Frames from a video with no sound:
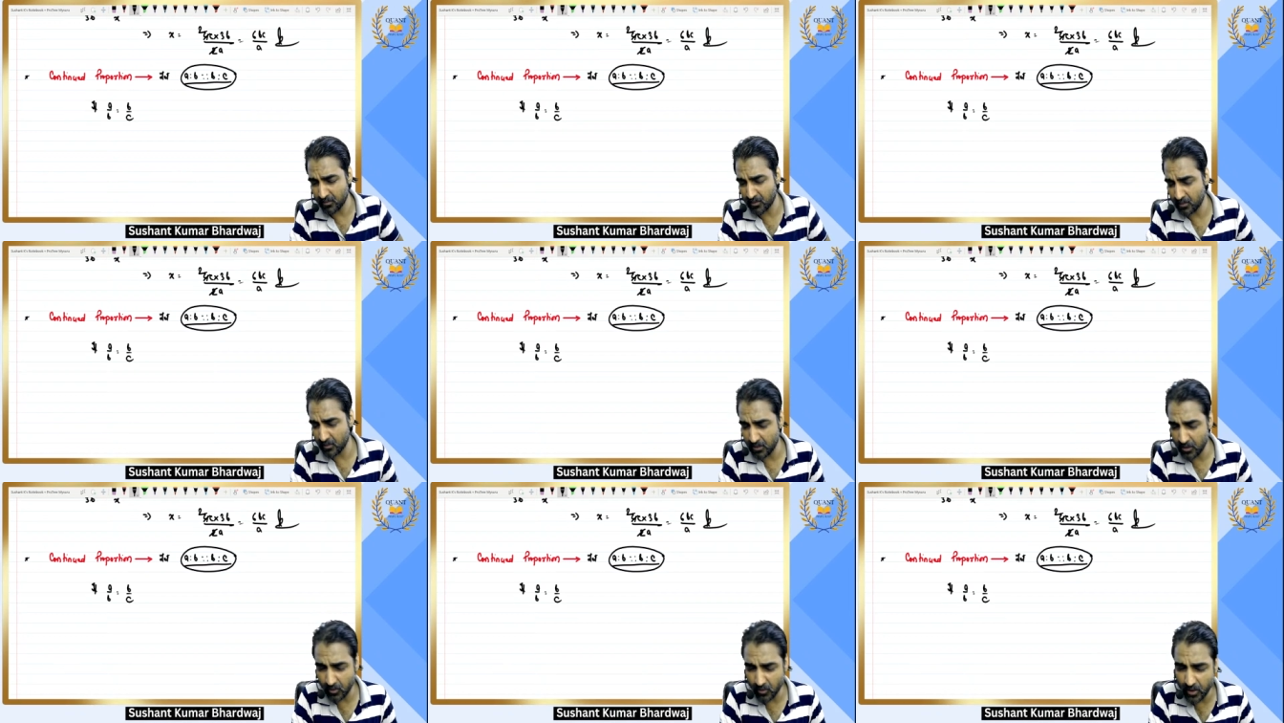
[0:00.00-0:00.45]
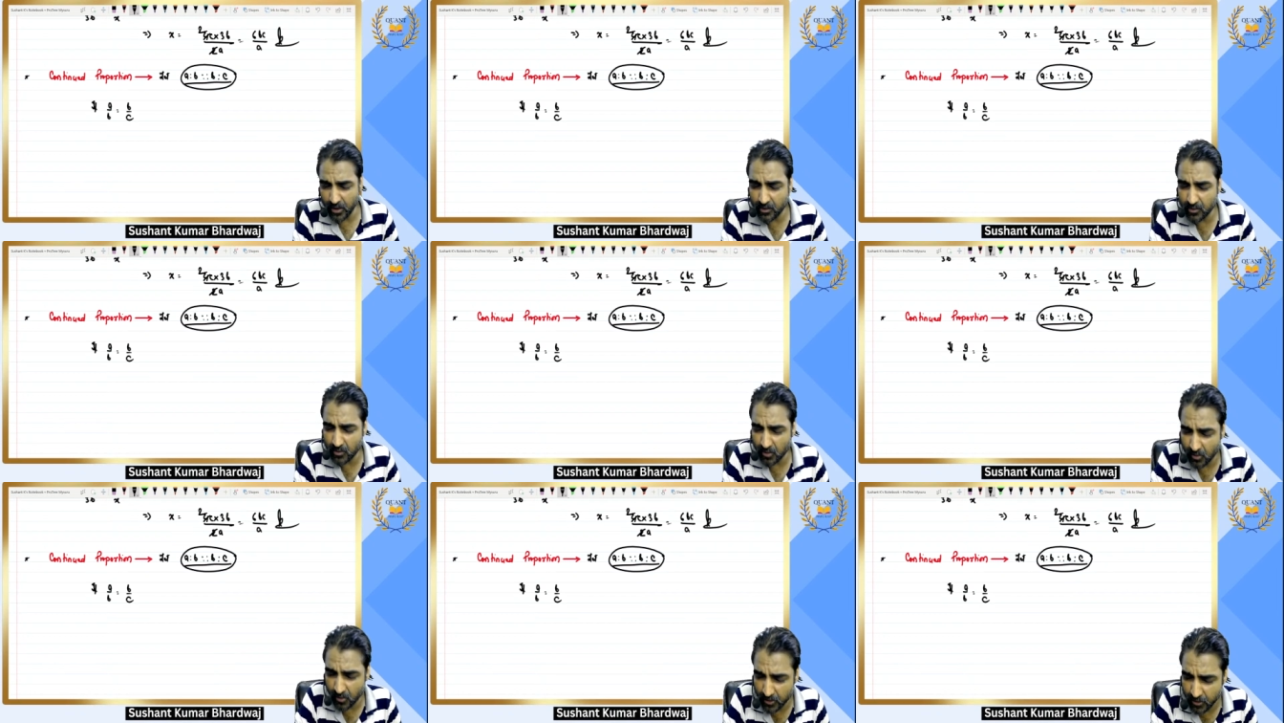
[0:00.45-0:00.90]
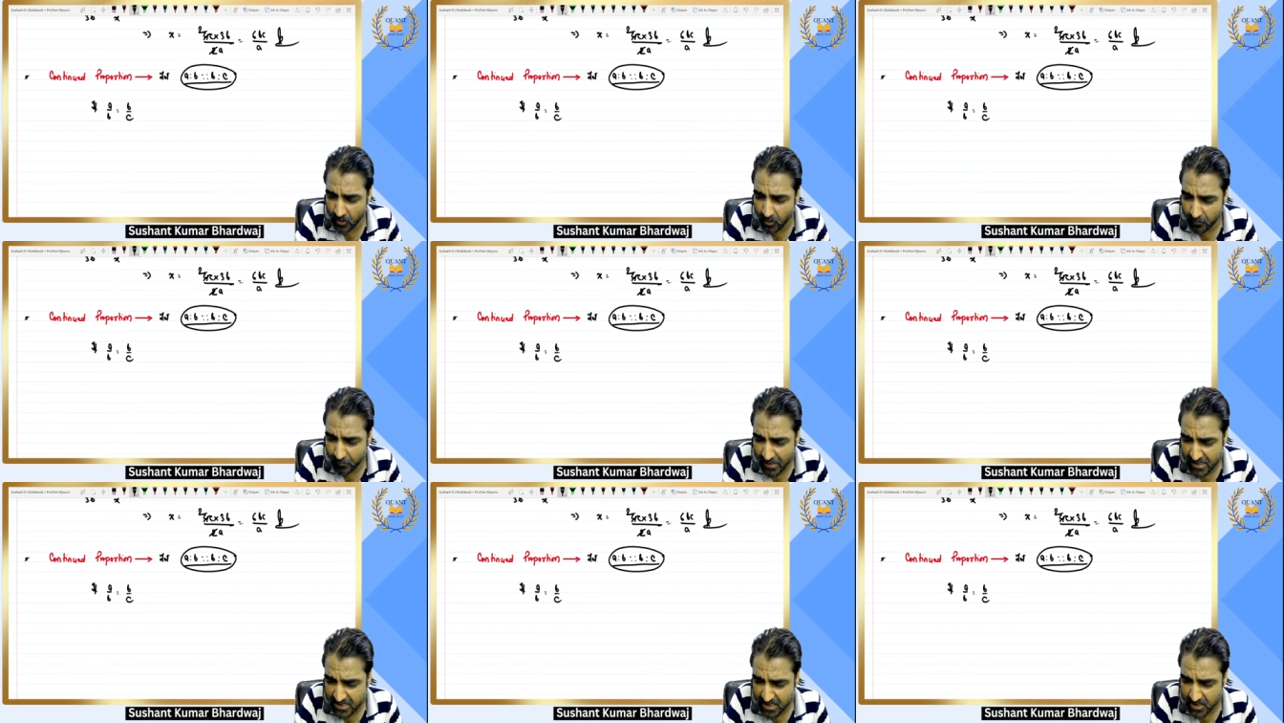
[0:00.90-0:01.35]
looking through your
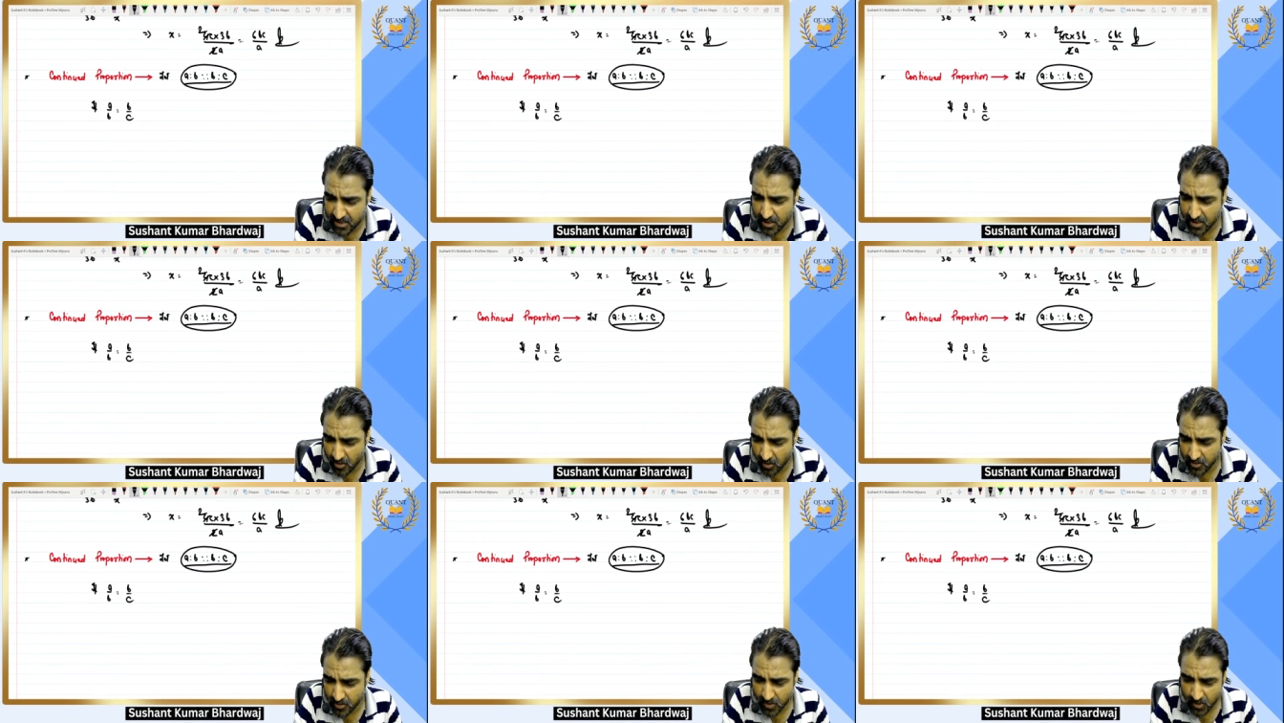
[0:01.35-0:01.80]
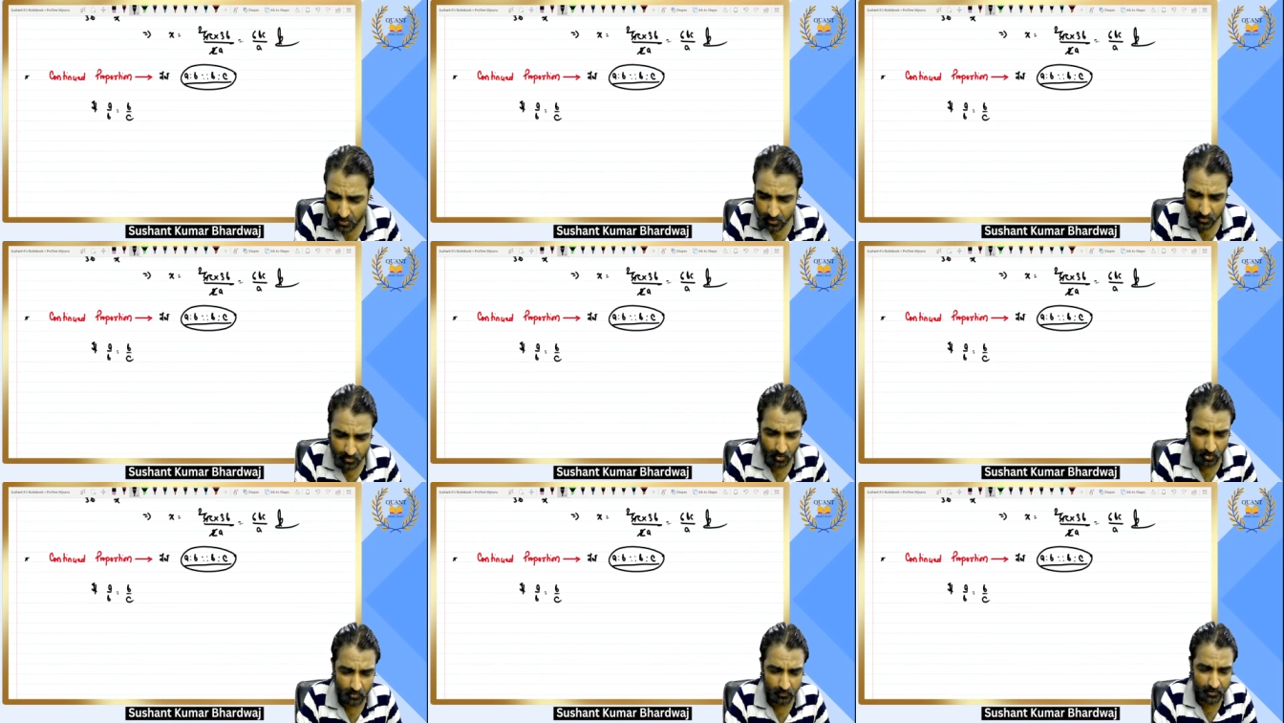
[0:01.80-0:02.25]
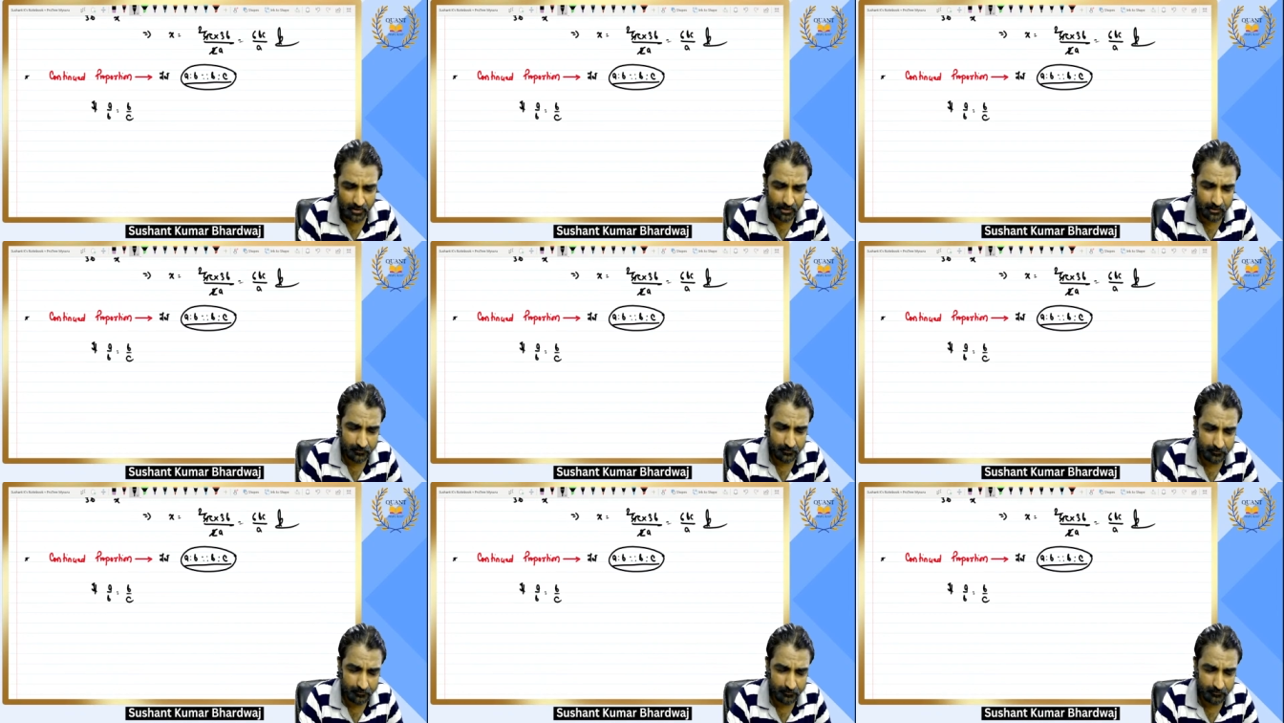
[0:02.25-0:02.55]
messages also. Don't worry.